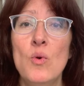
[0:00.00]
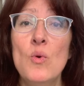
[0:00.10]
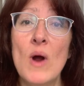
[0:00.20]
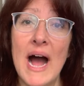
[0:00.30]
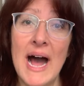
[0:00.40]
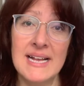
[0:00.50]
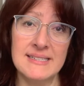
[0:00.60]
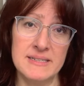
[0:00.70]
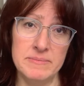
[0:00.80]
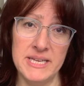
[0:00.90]
who
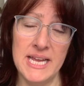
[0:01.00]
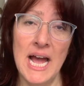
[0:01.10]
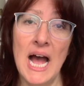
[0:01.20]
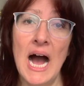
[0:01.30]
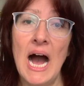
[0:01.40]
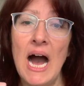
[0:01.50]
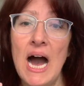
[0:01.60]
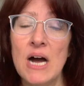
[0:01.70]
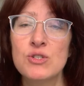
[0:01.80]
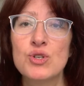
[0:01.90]
asked me
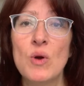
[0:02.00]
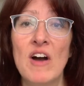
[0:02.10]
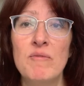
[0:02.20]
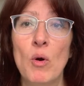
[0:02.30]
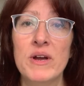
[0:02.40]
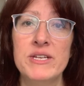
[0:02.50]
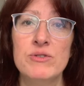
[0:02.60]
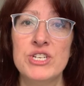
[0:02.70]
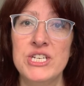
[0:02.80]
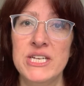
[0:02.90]
how to have more
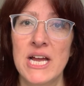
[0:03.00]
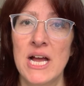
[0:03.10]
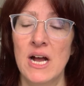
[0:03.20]
energy.